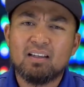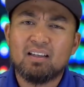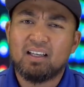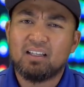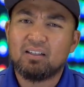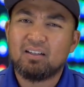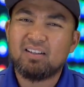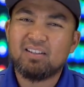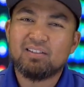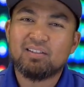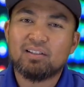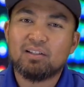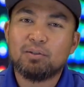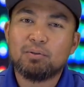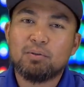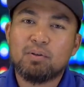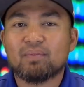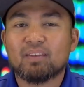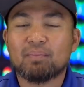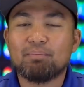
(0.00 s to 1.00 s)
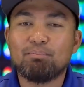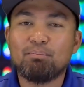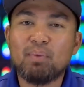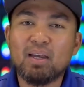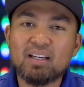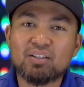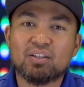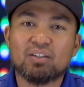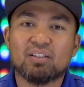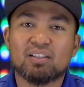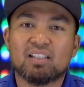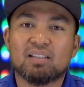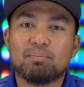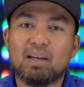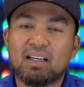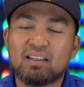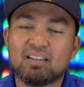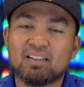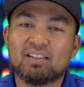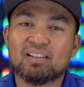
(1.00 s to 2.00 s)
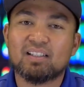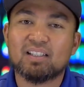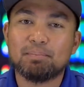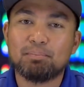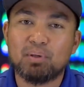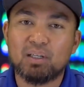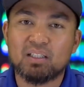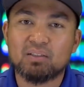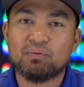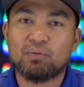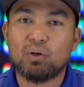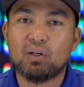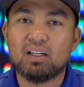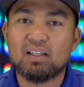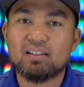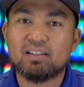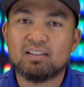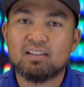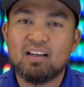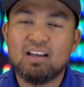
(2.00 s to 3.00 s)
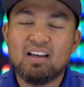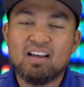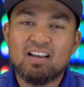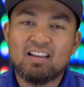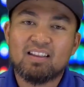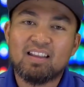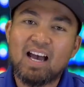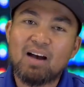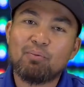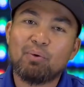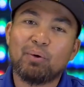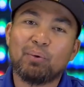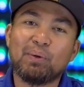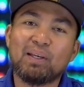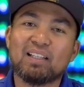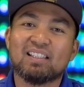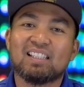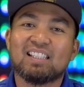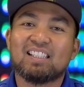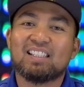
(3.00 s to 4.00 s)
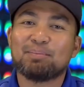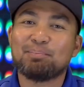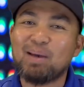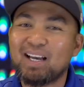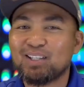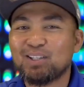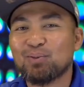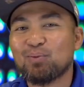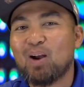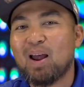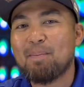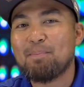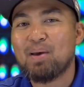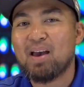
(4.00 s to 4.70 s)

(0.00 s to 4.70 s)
And also, make sure to smack the sub button for us. That way we can smack you right